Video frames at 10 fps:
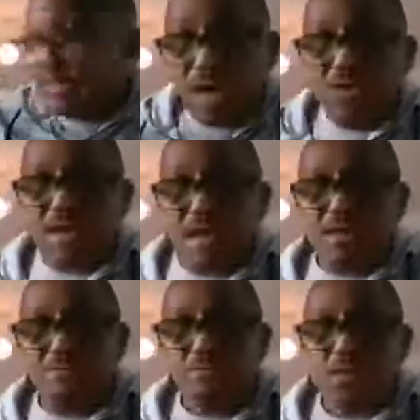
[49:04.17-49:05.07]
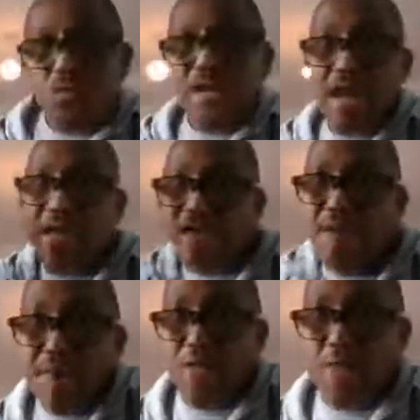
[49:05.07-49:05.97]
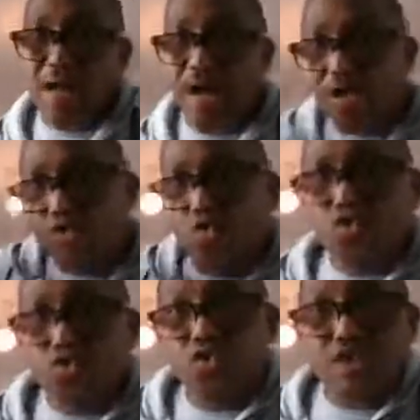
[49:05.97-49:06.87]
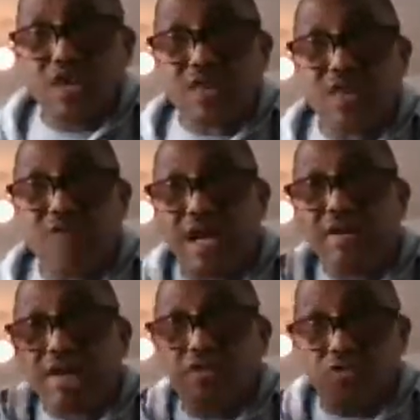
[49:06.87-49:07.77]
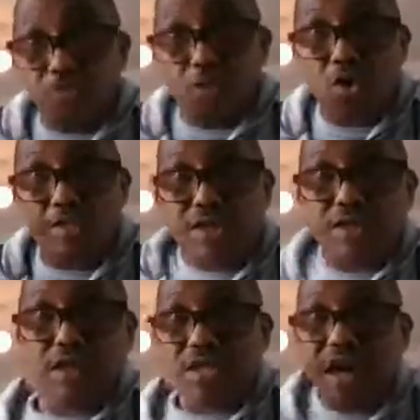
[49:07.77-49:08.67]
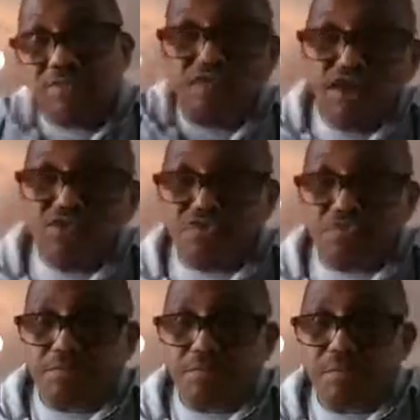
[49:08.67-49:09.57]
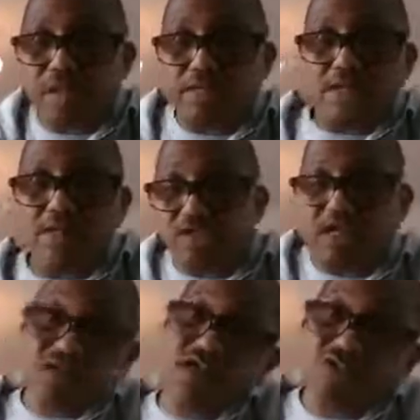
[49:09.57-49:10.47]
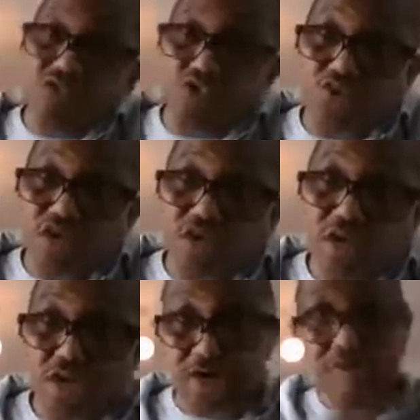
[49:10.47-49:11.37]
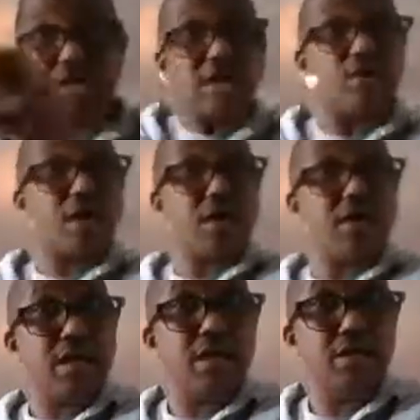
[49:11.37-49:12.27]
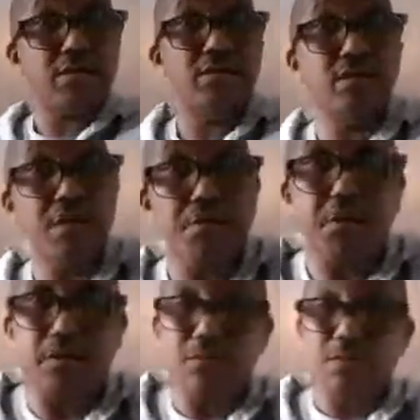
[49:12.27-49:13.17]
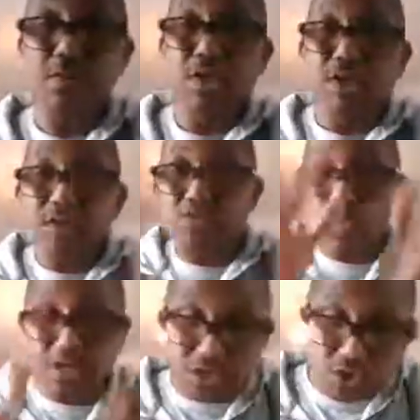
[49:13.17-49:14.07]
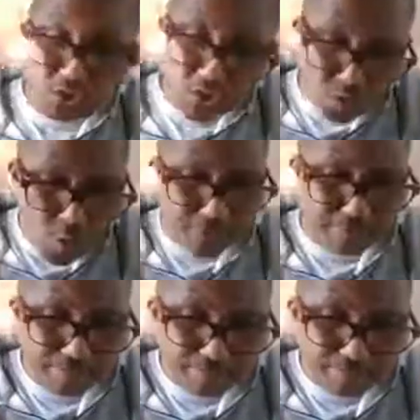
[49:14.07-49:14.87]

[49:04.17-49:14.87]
Down the line, when I came about 2 3 days after and I spoke about the advanced trip, and they checked their sources and find out, yeah, it's happening. That's when they discovered one.